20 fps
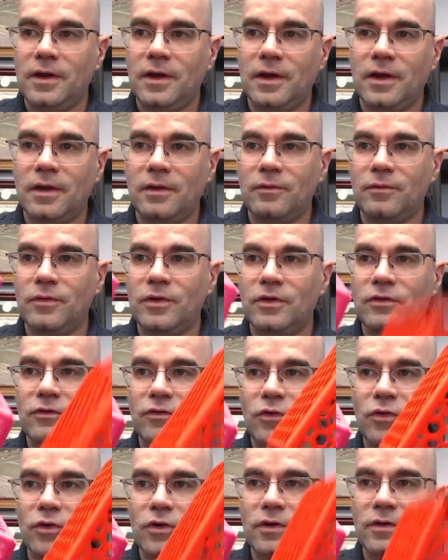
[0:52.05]
and we
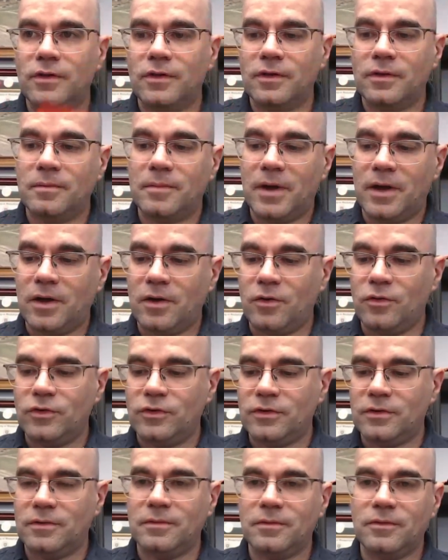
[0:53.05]
sorted them
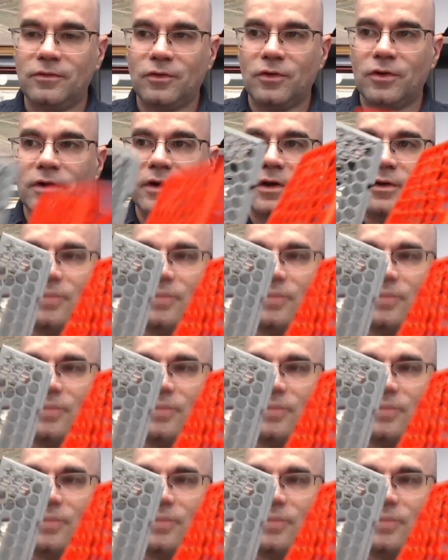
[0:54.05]
out and sorted